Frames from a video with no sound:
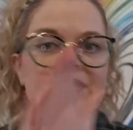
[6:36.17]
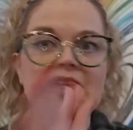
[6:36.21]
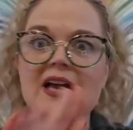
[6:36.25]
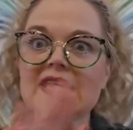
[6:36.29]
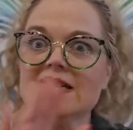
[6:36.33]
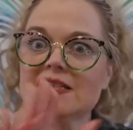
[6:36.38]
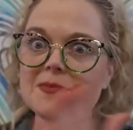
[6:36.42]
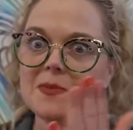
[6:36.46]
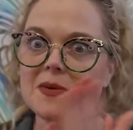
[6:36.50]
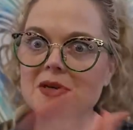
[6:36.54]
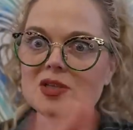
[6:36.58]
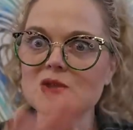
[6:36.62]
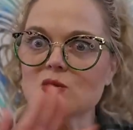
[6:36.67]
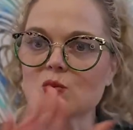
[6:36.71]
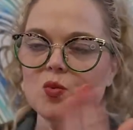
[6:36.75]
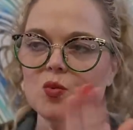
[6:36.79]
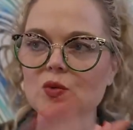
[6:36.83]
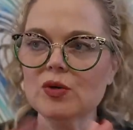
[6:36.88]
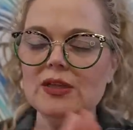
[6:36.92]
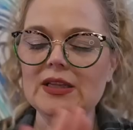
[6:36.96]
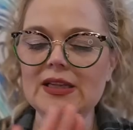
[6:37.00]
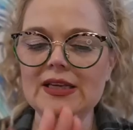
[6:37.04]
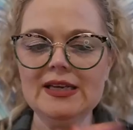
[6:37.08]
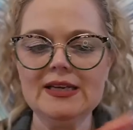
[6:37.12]
That smells
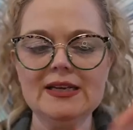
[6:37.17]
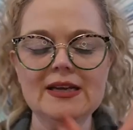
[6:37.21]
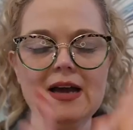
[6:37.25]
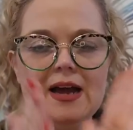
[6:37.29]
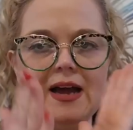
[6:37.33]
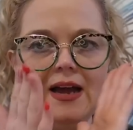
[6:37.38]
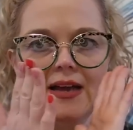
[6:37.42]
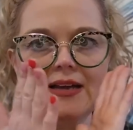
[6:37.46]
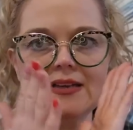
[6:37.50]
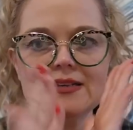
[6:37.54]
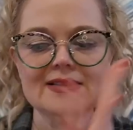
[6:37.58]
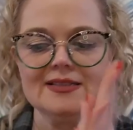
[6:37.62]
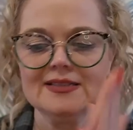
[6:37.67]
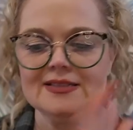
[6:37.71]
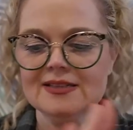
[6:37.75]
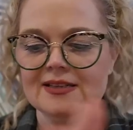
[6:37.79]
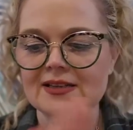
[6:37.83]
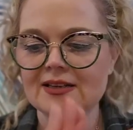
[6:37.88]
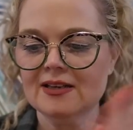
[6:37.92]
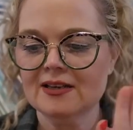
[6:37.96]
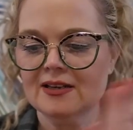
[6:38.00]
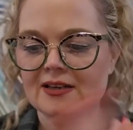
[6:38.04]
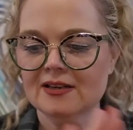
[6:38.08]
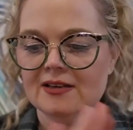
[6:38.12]
really nice.
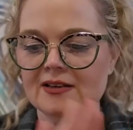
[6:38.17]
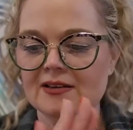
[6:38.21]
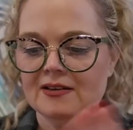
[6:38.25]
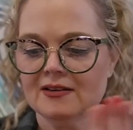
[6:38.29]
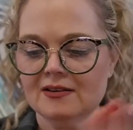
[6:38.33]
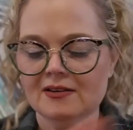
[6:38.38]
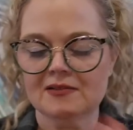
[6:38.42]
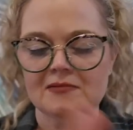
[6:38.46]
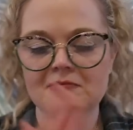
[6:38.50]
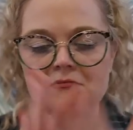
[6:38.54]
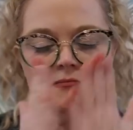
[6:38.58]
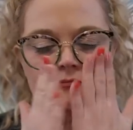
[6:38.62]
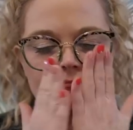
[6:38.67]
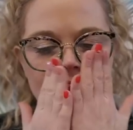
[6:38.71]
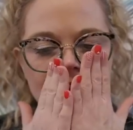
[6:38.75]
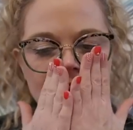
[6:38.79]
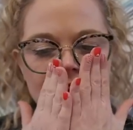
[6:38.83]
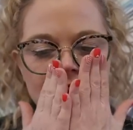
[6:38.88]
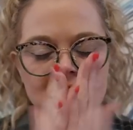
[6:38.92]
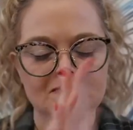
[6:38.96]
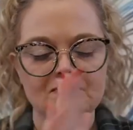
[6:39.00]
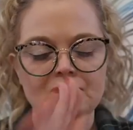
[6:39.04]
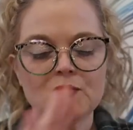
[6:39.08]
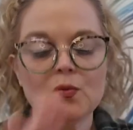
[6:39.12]

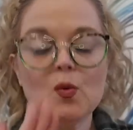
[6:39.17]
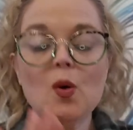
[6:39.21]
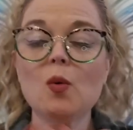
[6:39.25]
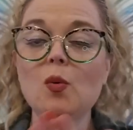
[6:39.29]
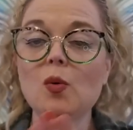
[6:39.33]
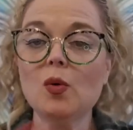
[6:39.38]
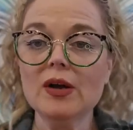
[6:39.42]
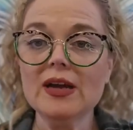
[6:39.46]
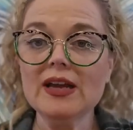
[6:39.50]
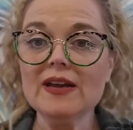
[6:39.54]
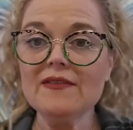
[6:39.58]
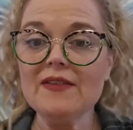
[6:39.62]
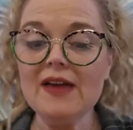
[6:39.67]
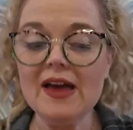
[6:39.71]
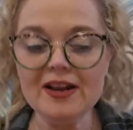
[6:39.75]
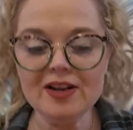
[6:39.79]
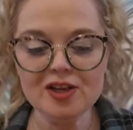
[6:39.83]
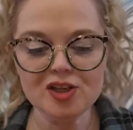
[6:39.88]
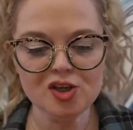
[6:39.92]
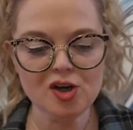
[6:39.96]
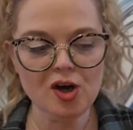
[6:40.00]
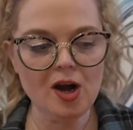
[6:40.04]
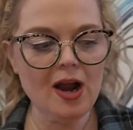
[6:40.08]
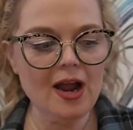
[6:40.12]
Well, we'll give
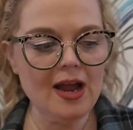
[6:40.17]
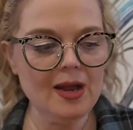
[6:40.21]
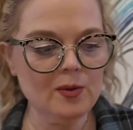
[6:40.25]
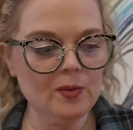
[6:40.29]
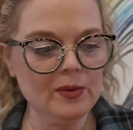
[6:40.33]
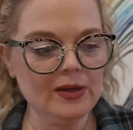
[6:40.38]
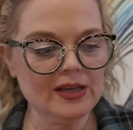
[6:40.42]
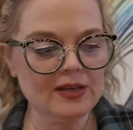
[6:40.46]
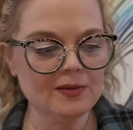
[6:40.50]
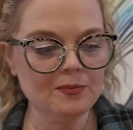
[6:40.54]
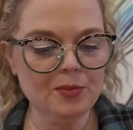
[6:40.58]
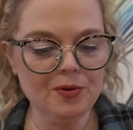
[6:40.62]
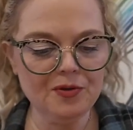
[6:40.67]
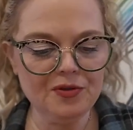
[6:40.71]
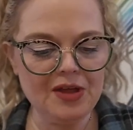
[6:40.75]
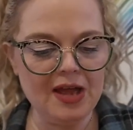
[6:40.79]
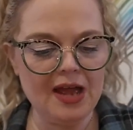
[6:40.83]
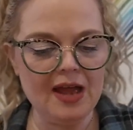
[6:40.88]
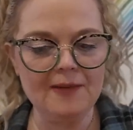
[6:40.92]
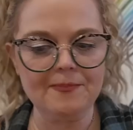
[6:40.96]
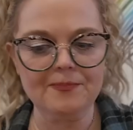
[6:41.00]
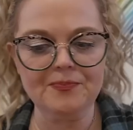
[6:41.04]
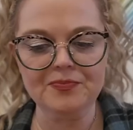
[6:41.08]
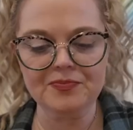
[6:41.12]
that a try. We can put
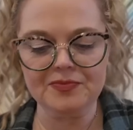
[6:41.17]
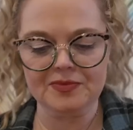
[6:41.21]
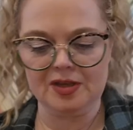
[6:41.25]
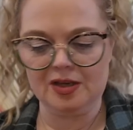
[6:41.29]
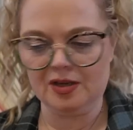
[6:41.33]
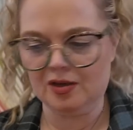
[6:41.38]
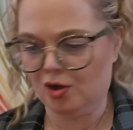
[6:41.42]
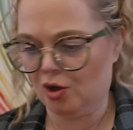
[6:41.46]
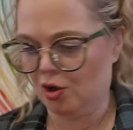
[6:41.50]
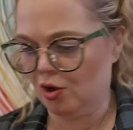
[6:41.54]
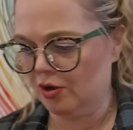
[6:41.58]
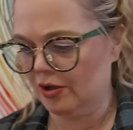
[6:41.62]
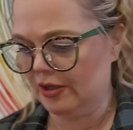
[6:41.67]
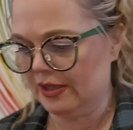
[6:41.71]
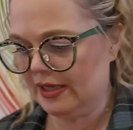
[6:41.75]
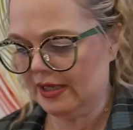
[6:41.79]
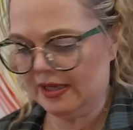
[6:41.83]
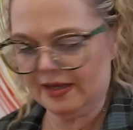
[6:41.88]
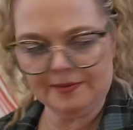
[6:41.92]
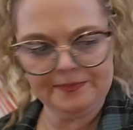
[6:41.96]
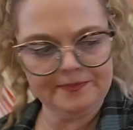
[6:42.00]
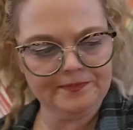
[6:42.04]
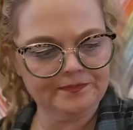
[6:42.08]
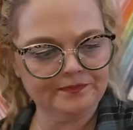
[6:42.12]
that, the
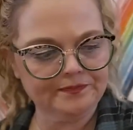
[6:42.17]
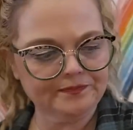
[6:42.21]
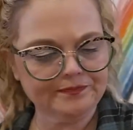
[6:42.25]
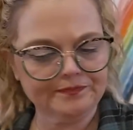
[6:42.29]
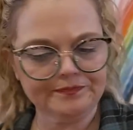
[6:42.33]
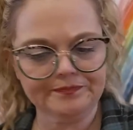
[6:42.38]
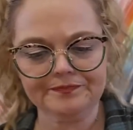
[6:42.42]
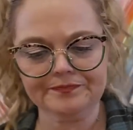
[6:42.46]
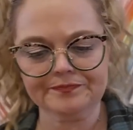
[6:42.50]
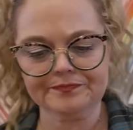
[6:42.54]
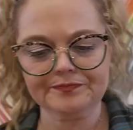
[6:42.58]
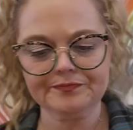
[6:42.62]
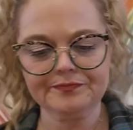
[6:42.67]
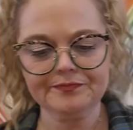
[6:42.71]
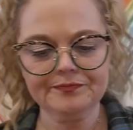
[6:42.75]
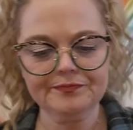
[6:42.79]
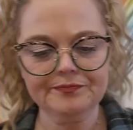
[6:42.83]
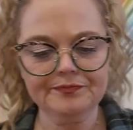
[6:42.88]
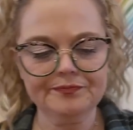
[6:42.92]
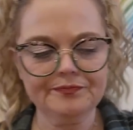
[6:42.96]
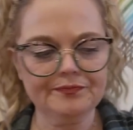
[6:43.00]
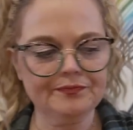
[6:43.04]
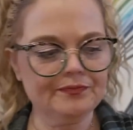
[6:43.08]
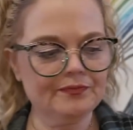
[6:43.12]
curling,
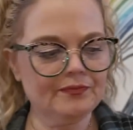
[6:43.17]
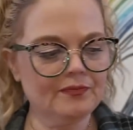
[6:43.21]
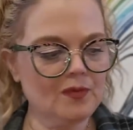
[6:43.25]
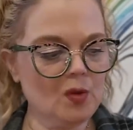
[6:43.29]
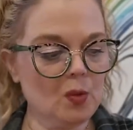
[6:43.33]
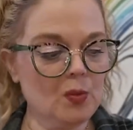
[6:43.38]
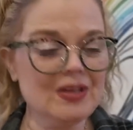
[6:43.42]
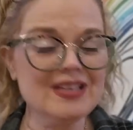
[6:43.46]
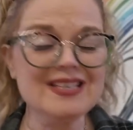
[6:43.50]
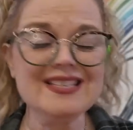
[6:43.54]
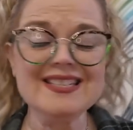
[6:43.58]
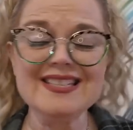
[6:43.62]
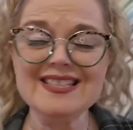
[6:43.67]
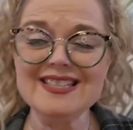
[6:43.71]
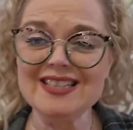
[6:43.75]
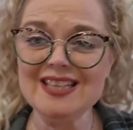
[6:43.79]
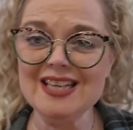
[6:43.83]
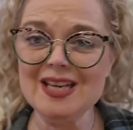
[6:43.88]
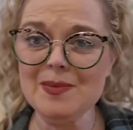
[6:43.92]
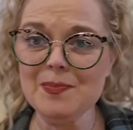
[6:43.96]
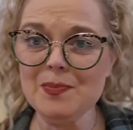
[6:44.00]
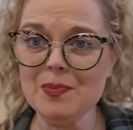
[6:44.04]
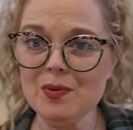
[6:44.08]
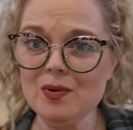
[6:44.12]
we can
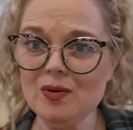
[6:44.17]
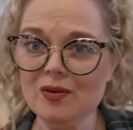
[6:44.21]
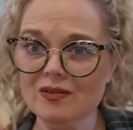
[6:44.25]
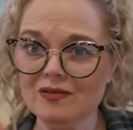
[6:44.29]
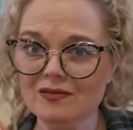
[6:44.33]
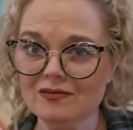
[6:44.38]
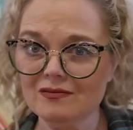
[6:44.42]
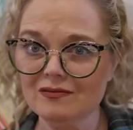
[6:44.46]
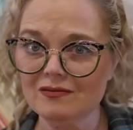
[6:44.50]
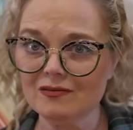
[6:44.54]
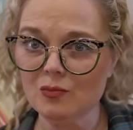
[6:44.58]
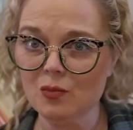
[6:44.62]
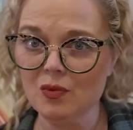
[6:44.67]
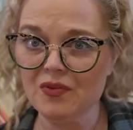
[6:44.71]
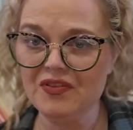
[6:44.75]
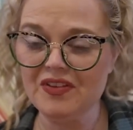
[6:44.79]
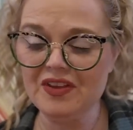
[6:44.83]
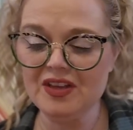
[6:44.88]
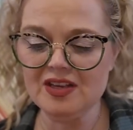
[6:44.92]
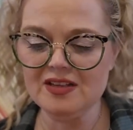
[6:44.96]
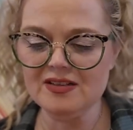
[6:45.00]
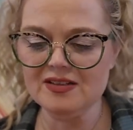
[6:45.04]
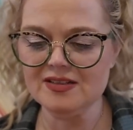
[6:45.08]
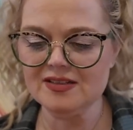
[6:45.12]
sleep with
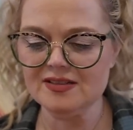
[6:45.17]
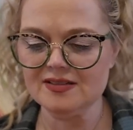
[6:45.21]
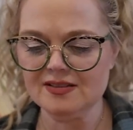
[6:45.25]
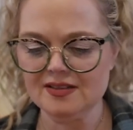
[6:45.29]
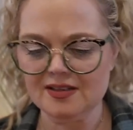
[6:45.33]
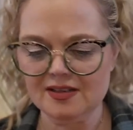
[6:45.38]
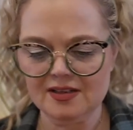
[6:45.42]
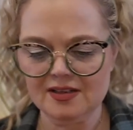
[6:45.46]
this.